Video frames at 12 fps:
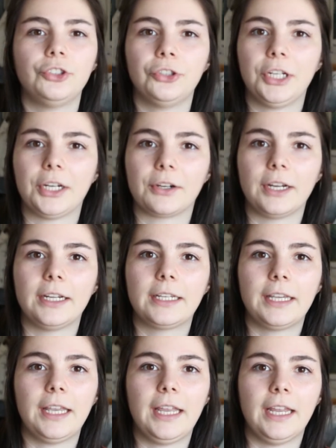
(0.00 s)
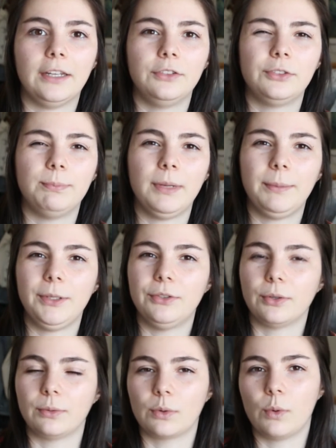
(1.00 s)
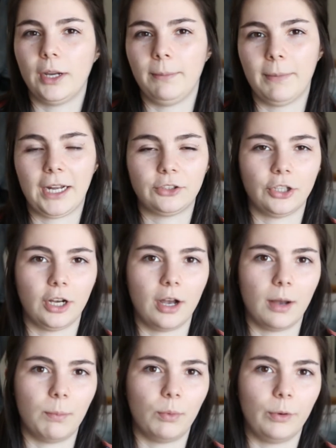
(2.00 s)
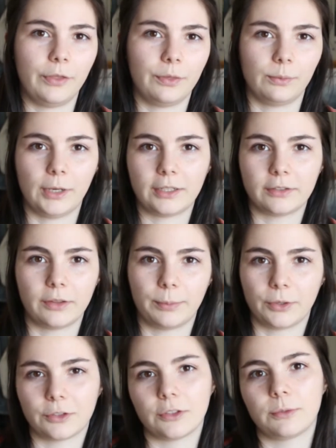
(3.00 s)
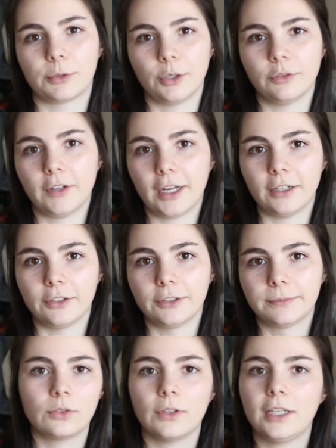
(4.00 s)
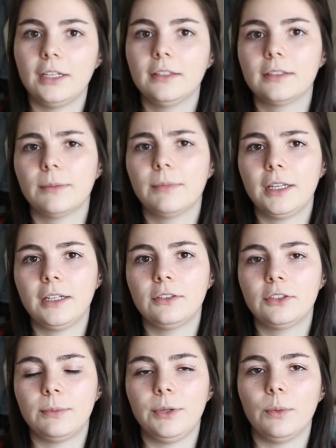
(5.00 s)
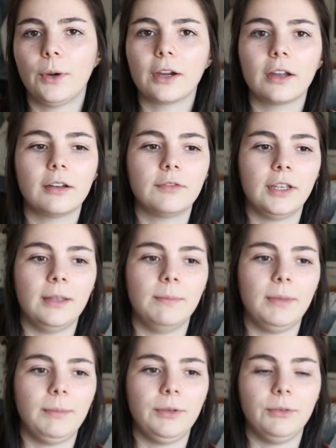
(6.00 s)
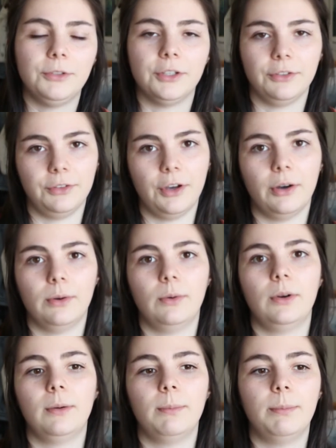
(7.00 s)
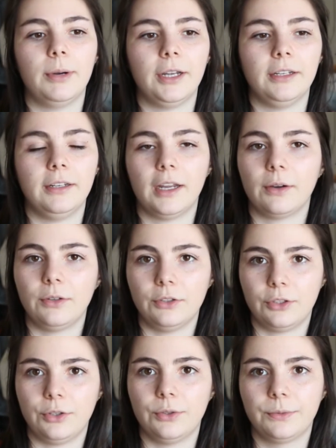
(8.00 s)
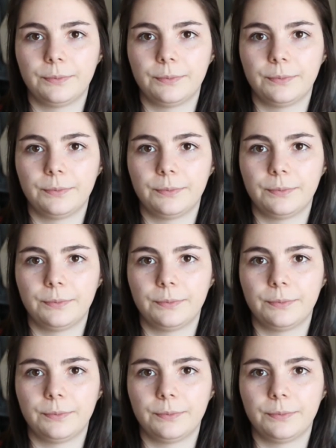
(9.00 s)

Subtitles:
generic and maybe don't quite match up with the rest of the person's profile. So it is something to be aware of, and maybe you didn't know, but now you do.